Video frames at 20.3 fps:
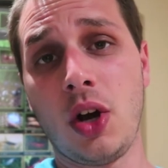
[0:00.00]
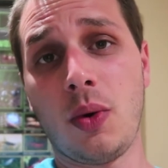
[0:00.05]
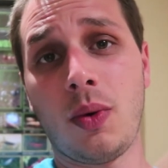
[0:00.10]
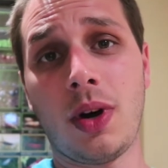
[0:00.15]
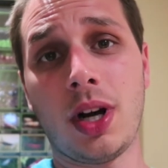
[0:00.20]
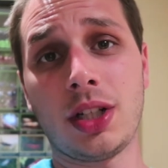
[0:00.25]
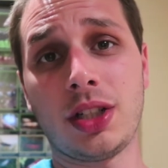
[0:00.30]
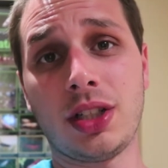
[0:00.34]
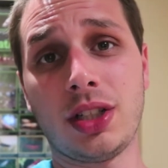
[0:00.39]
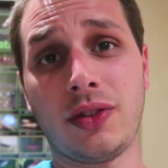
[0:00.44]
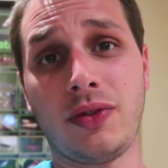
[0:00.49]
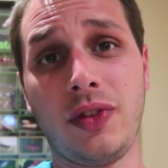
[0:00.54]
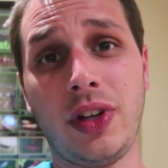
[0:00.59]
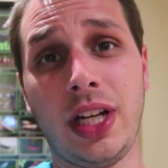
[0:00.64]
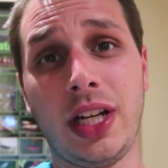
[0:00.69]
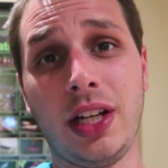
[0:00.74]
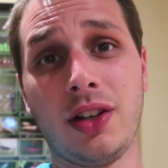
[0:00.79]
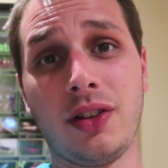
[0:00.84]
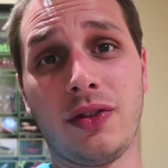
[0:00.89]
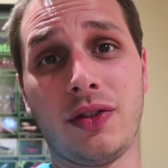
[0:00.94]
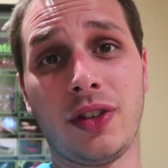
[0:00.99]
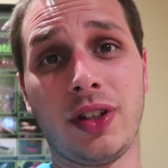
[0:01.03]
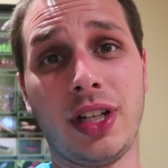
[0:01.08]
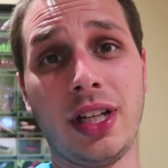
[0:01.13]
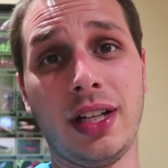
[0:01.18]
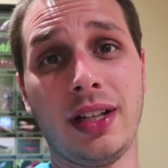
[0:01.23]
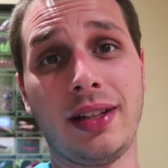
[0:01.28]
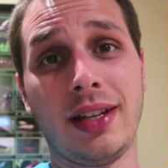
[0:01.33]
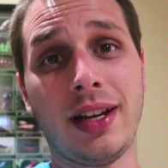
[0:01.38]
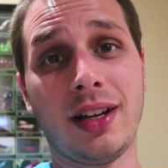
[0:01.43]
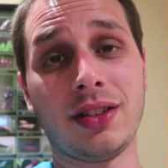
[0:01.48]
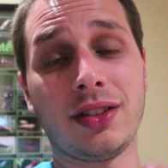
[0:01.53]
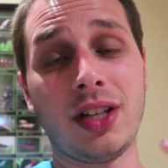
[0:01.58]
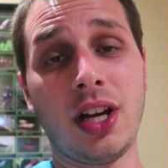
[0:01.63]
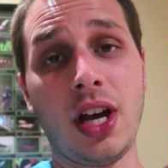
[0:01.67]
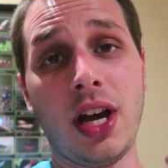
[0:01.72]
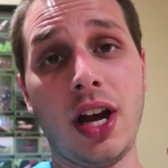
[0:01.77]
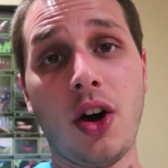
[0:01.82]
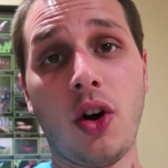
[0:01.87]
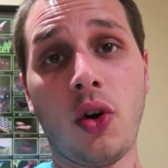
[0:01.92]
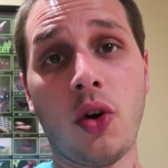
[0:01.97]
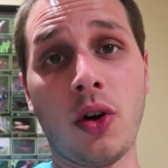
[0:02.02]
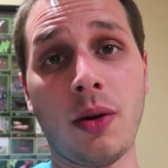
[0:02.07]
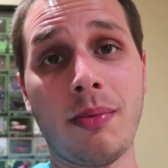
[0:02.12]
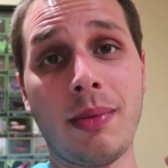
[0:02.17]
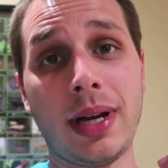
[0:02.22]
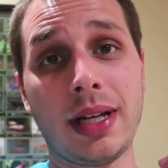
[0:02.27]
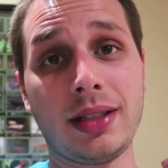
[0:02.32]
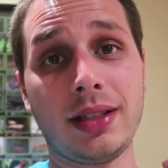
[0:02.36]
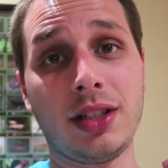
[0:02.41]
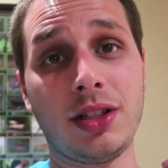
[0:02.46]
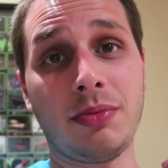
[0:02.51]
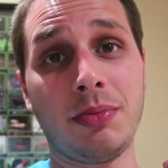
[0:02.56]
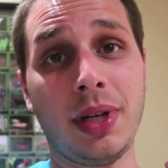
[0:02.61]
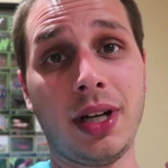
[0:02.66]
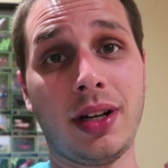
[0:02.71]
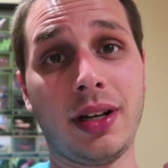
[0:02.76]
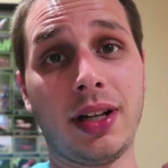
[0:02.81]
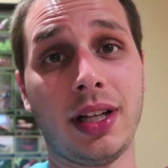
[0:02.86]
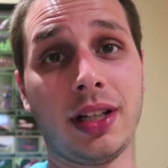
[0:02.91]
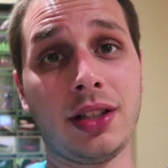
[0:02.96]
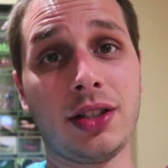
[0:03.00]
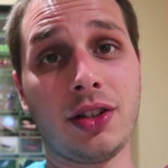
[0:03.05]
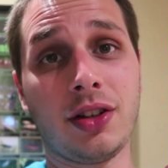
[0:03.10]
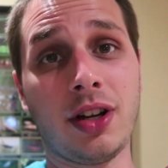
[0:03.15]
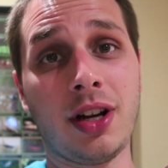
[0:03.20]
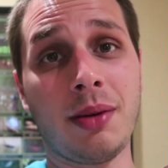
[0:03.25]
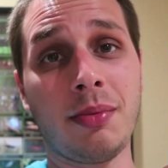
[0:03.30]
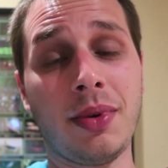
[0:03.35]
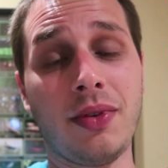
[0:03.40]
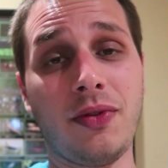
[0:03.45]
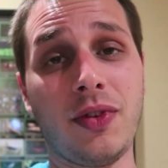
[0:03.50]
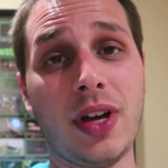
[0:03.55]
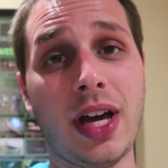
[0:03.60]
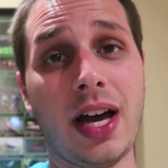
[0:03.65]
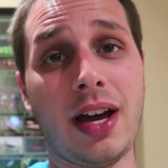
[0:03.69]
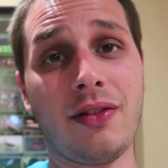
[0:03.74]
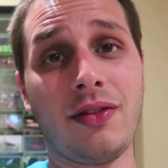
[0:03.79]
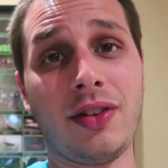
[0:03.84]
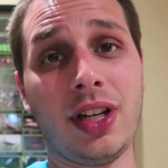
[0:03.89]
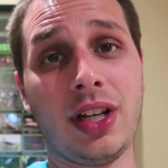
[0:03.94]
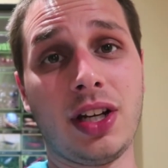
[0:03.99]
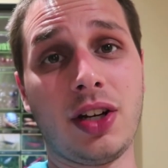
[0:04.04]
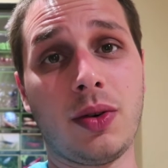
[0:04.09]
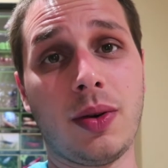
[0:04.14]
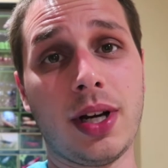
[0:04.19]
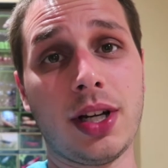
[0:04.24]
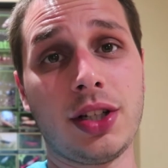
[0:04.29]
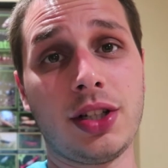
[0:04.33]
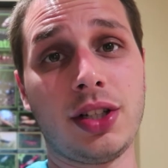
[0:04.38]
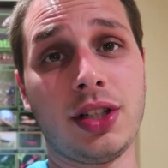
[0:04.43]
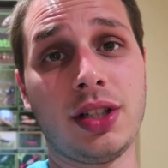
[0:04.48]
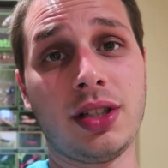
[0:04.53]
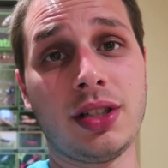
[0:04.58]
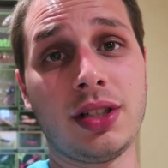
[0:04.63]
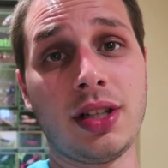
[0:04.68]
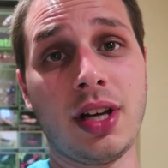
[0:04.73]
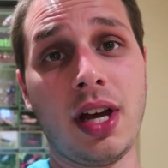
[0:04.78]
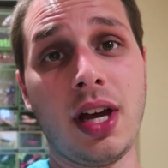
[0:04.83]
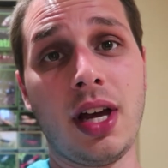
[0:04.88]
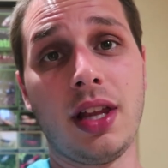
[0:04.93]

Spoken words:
Watch this video for details or message me on Instagram if you have any questions.